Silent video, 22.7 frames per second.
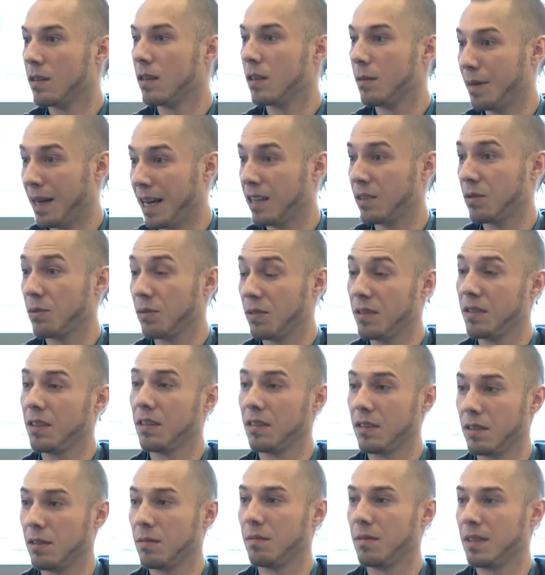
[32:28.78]
The password
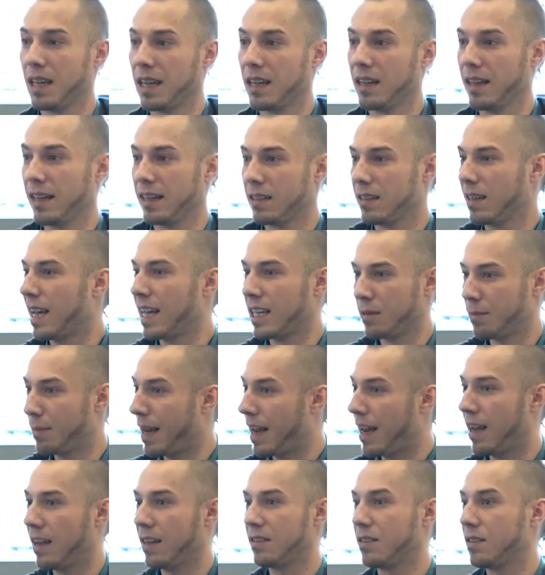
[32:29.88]
systems, yeah, like
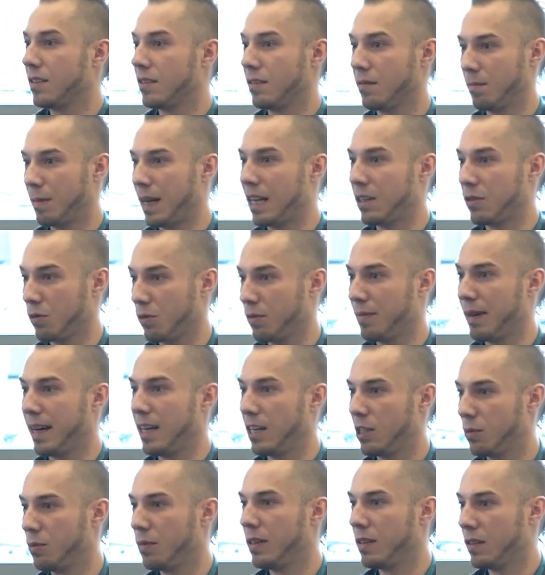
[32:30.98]
LastPass and password
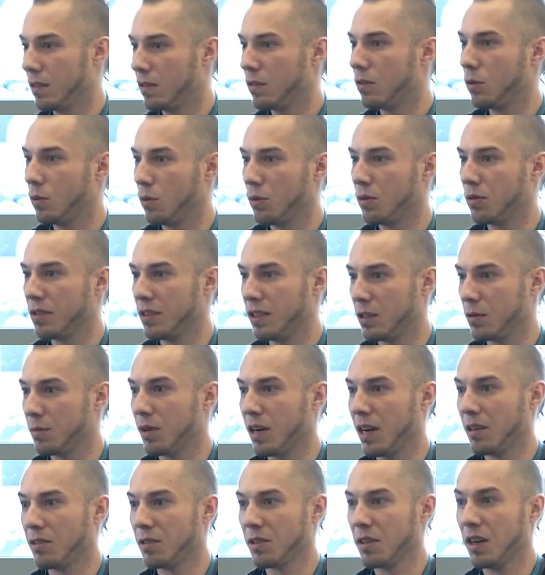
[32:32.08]
management tools in your
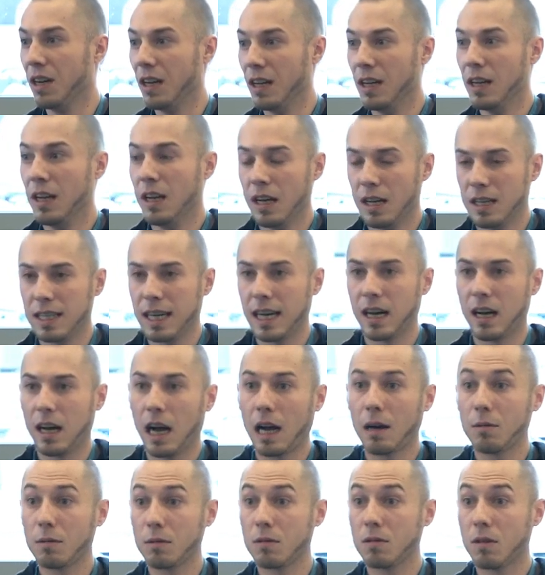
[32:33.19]
browser. Yeah,
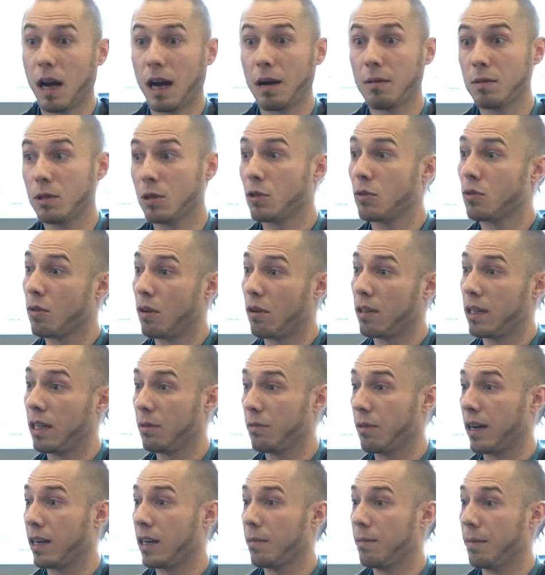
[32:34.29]
I would I would strongly
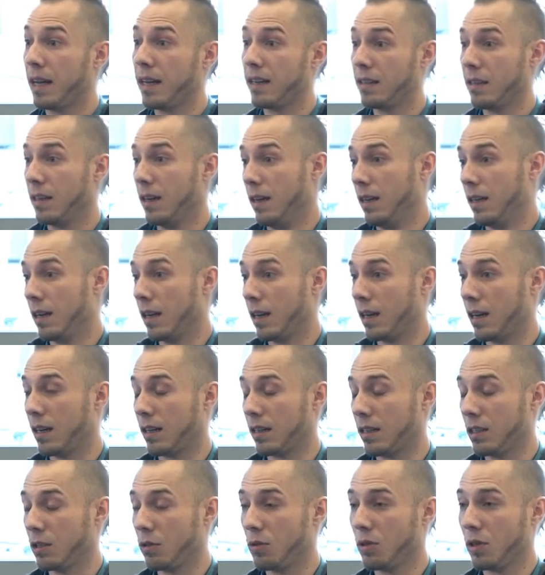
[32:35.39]
recommend uh,
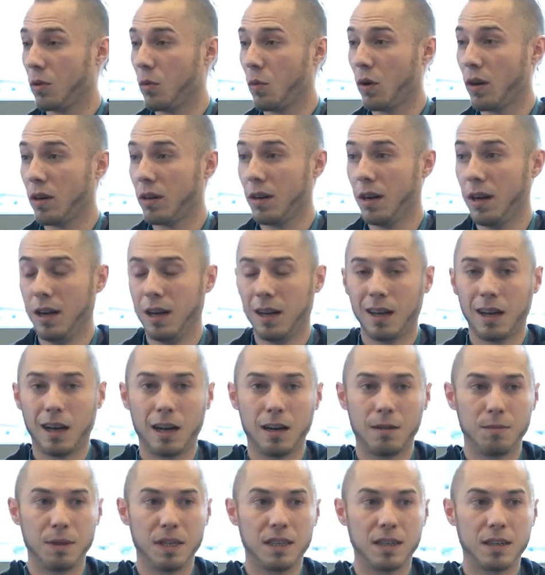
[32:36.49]
using one
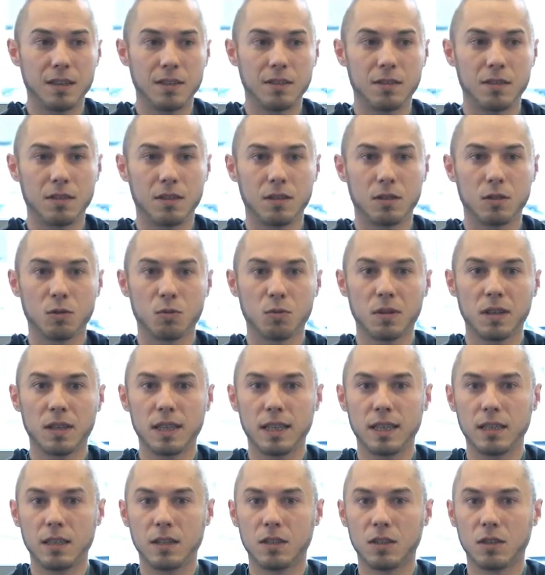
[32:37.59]
uh, because there's
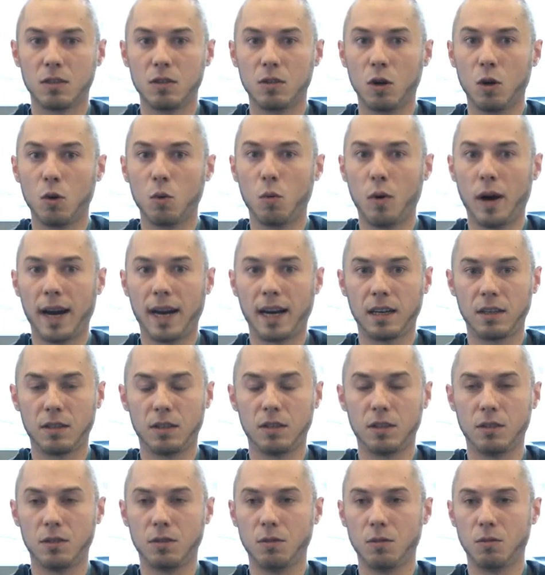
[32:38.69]
really just no way
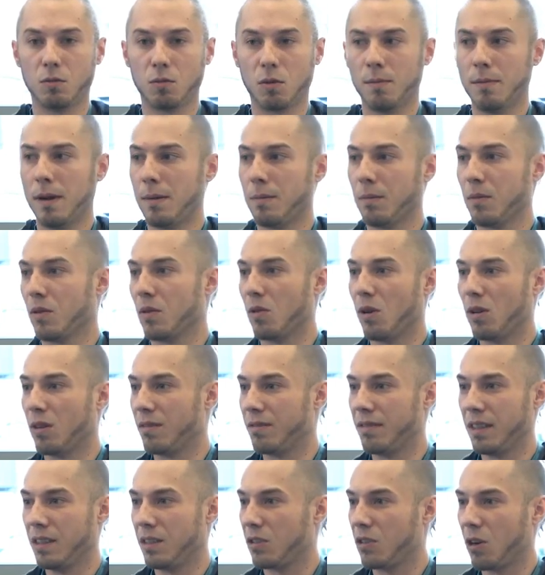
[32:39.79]
to remember all of
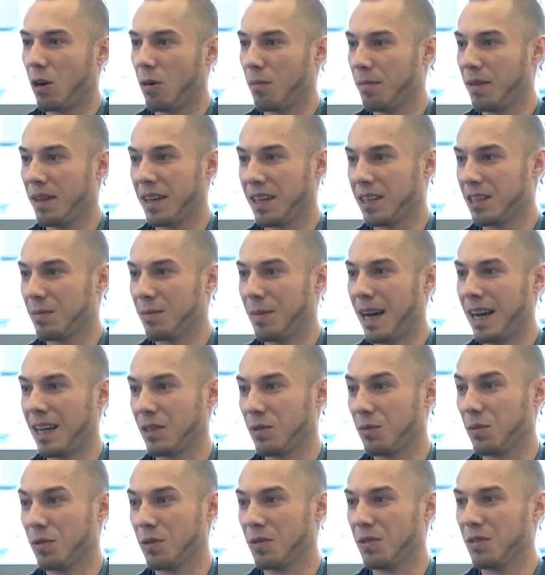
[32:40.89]
these complex
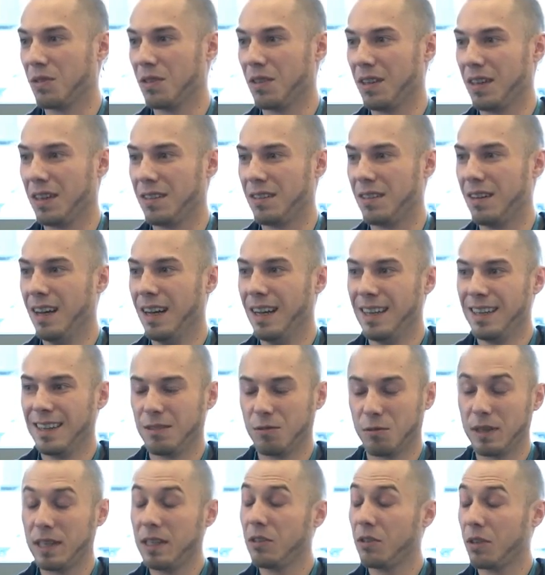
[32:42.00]
passwords, and
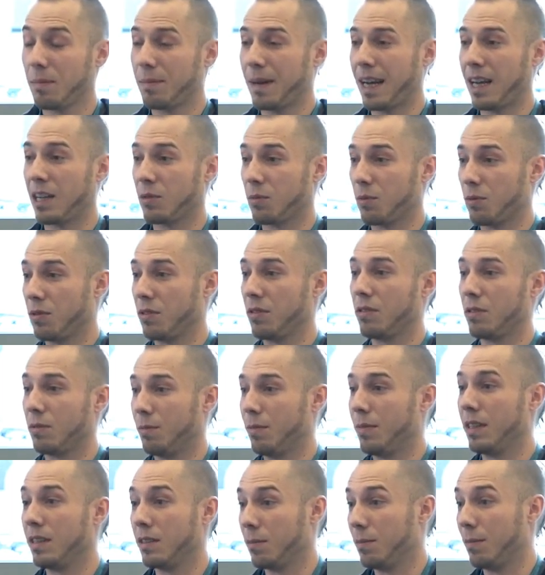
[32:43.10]
reusing passwords is a
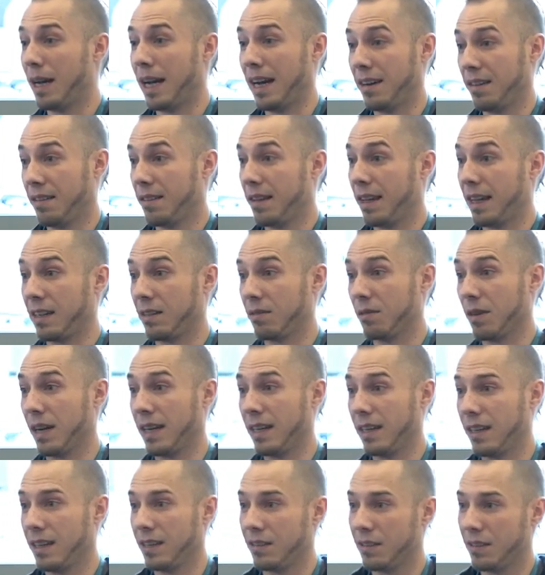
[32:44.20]
is a bad thing,
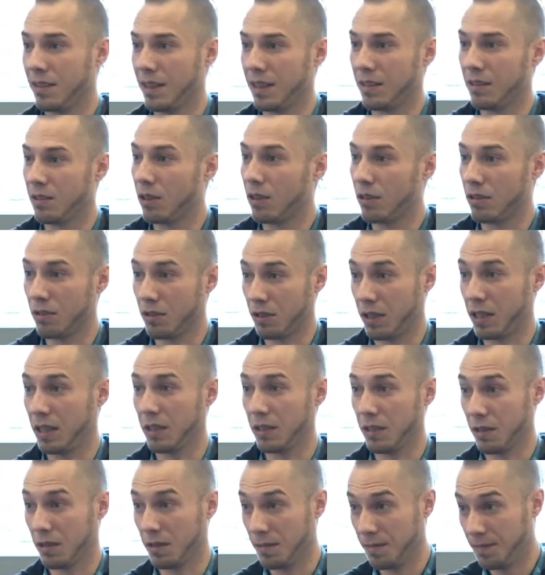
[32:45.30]
right? It's it's not a
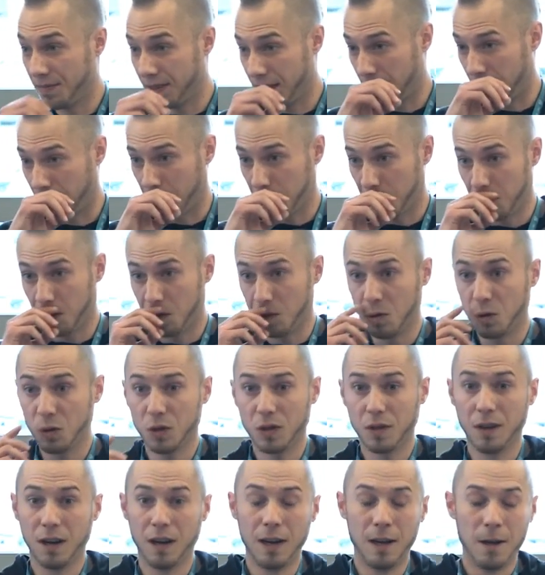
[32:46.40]
secure uh,
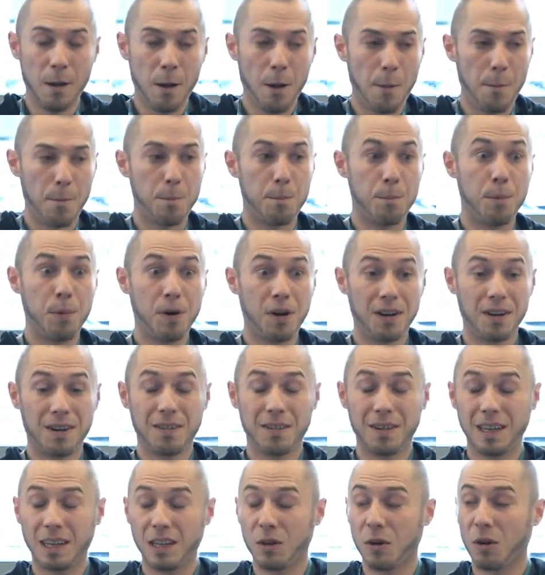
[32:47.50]
solution.
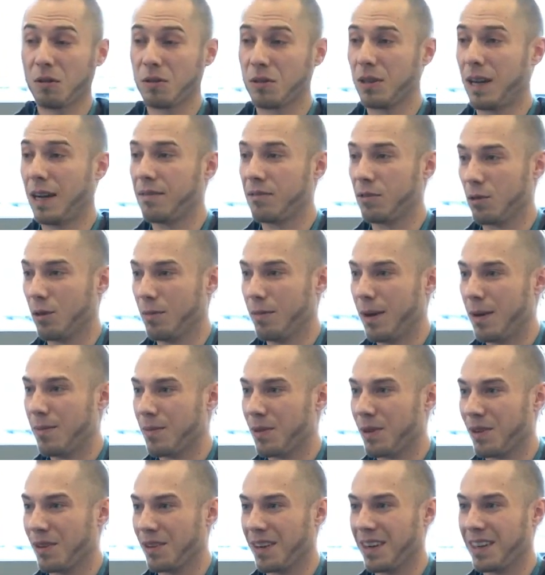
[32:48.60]
But you also have to
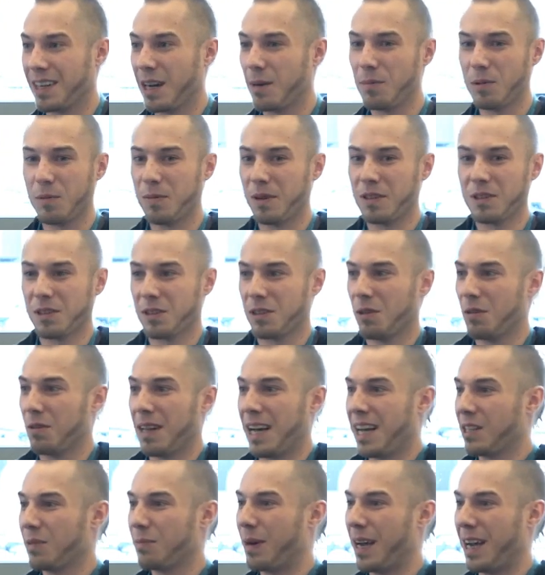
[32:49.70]
remember, a couple months ago,
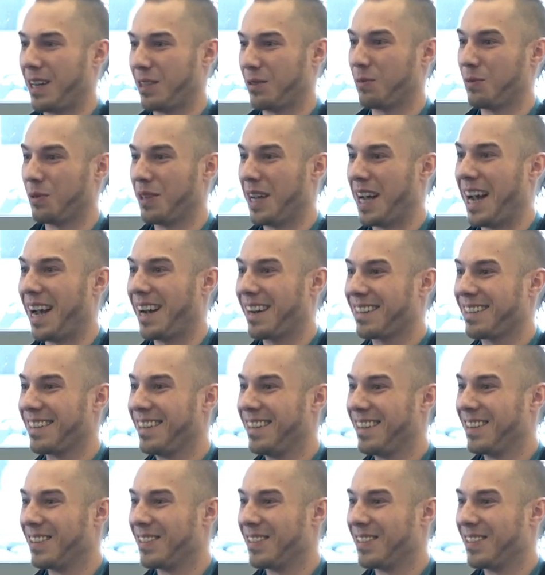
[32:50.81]
LastPass was hacked.